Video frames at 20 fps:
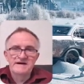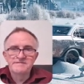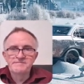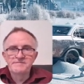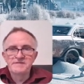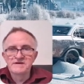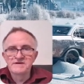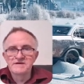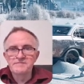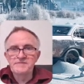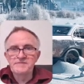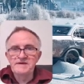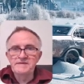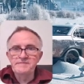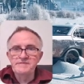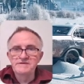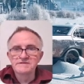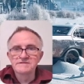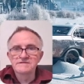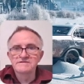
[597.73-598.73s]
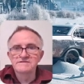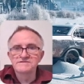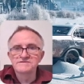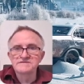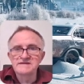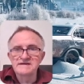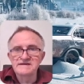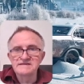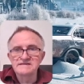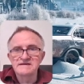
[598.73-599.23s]
5 billion people,
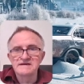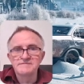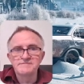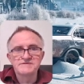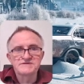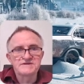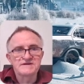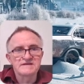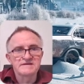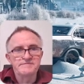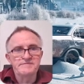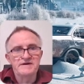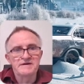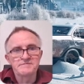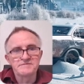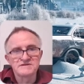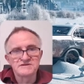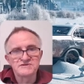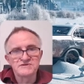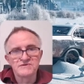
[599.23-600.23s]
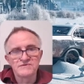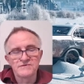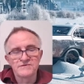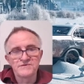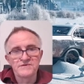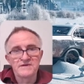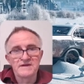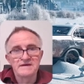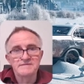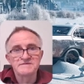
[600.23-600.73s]
including 99% of the population of the
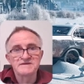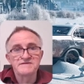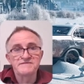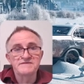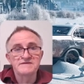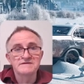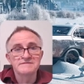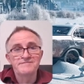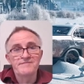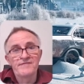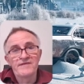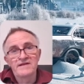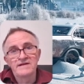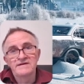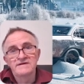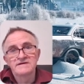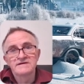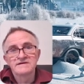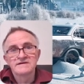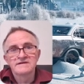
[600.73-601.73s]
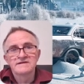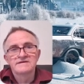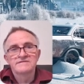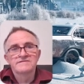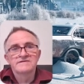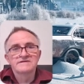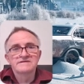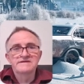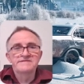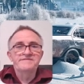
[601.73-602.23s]
Northern Hemisphere?
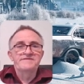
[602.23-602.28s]
Well,